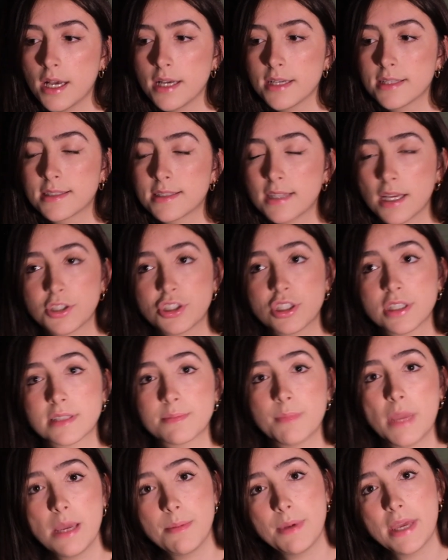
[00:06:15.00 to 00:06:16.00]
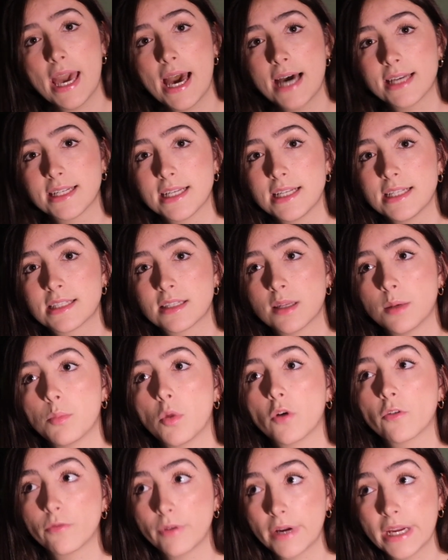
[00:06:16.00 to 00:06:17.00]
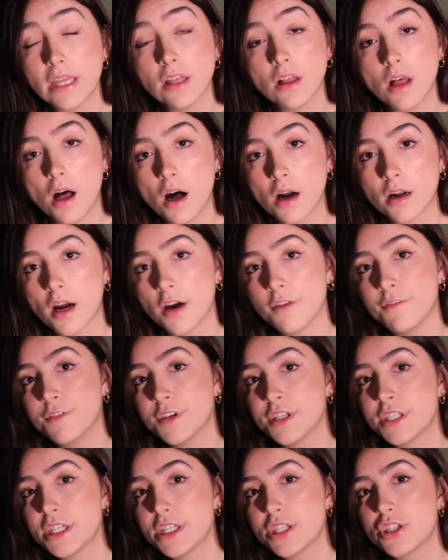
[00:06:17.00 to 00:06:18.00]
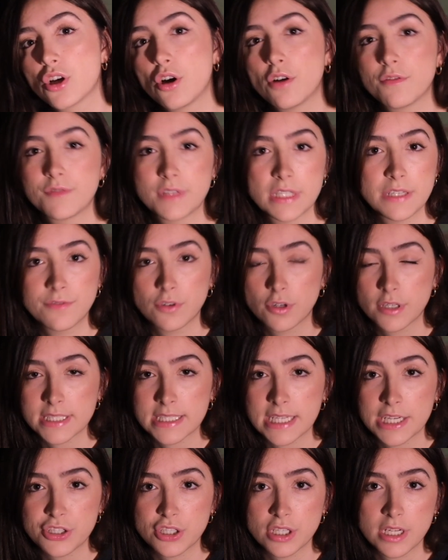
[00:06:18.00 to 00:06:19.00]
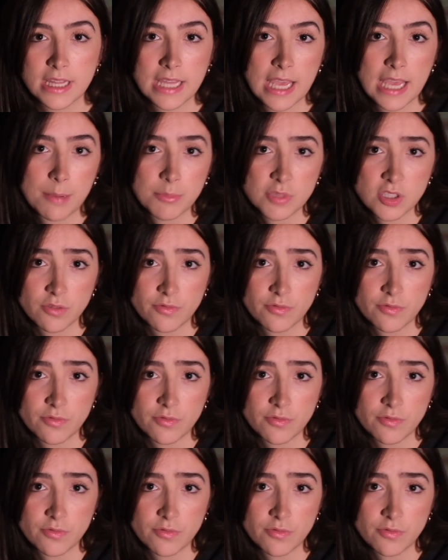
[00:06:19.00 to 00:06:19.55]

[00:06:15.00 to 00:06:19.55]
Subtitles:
such as maybe adding some real archive footage of deforestation in the Amazon